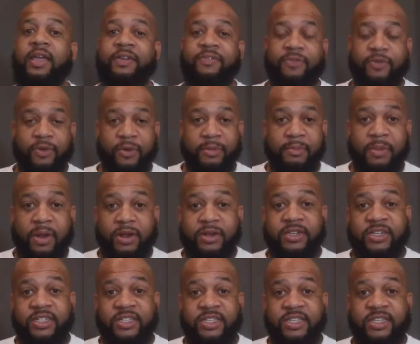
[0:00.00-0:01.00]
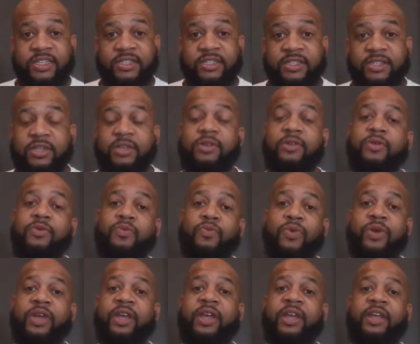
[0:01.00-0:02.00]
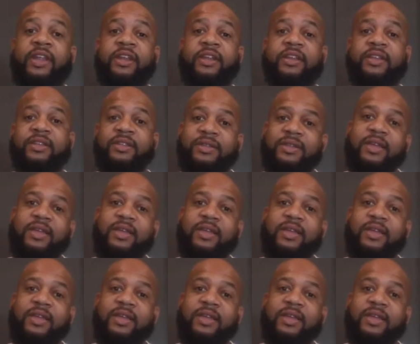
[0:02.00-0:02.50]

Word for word: for emergencies when